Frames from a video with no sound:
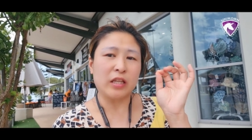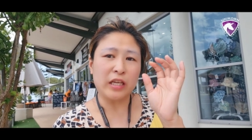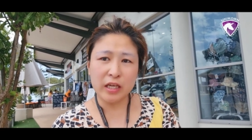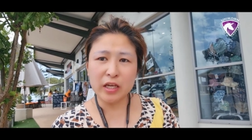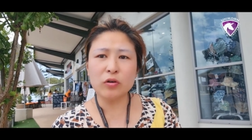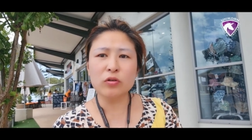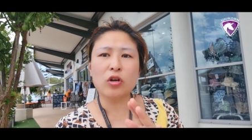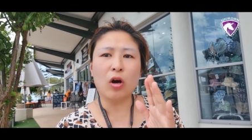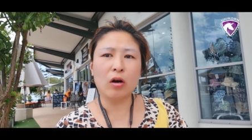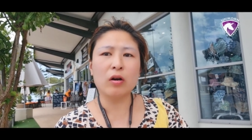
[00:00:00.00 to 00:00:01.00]
the
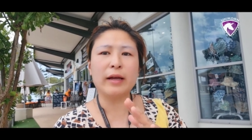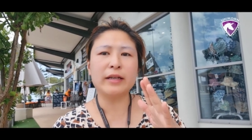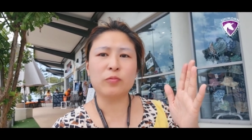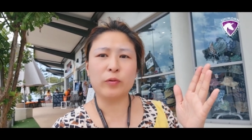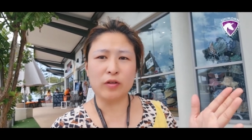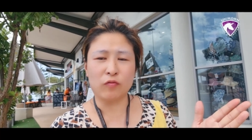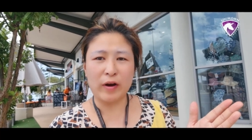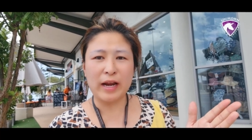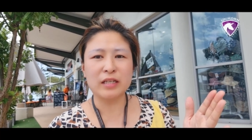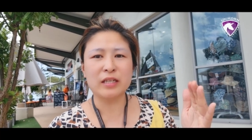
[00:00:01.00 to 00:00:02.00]
yield correlates with the
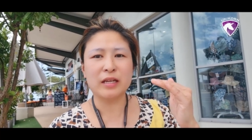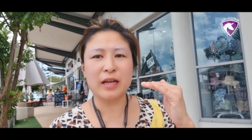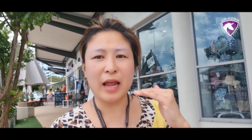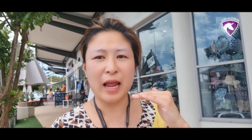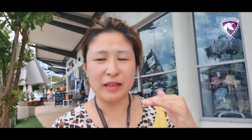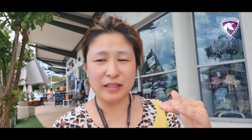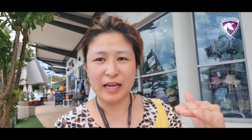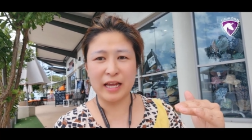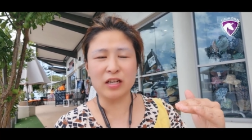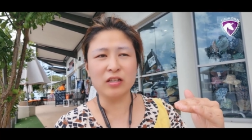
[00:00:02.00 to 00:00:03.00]
rent and the
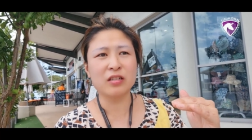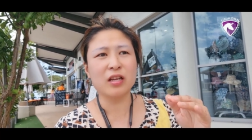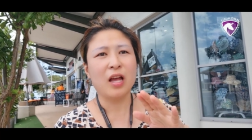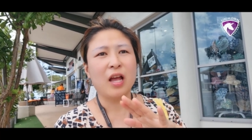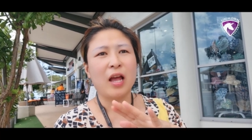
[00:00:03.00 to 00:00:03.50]
tenant